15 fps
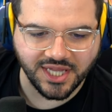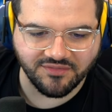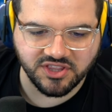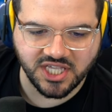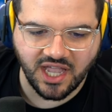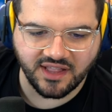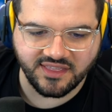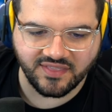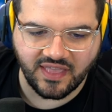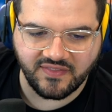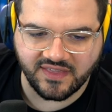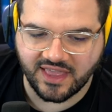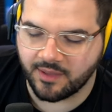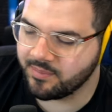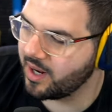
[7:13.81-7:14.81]
Love the content
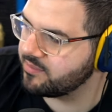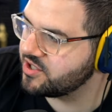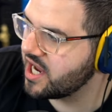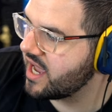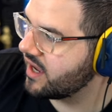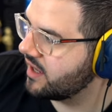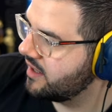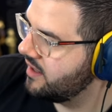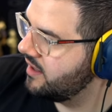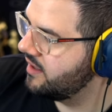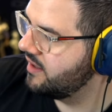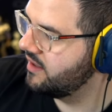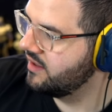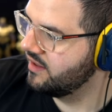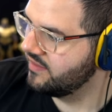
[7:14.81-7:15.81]
lately. Keep it up, chat.
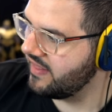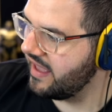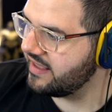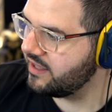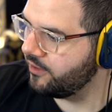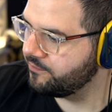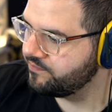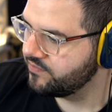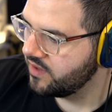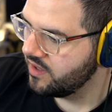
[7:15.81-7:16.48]
Thank you.